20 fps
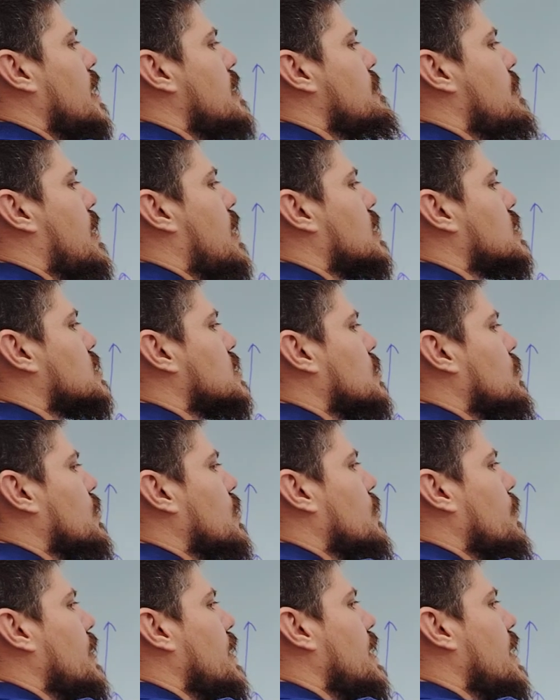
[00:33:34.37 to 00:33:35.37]
mr
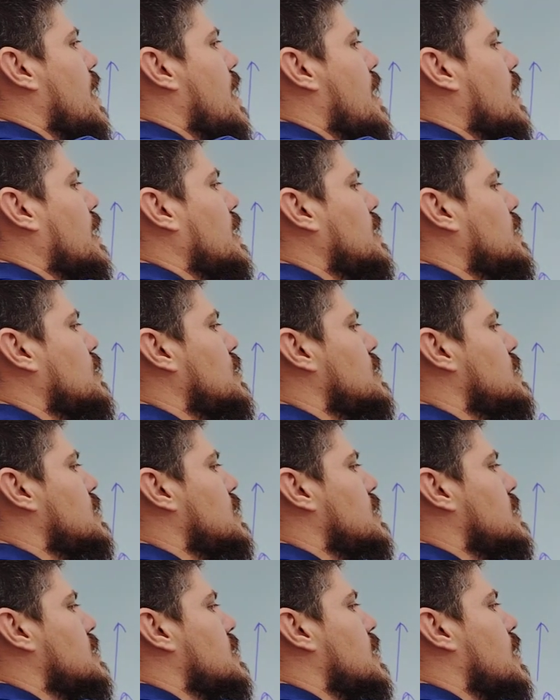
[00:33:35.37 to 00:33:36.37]
squared. When R
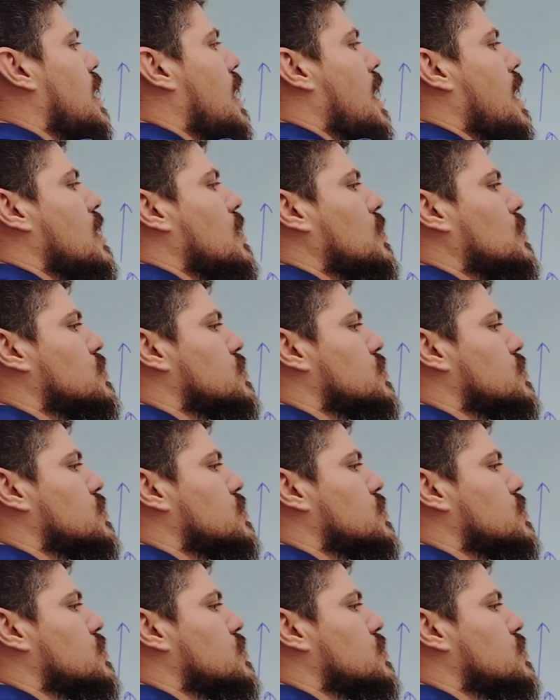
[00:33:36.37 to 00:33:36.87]
increases, I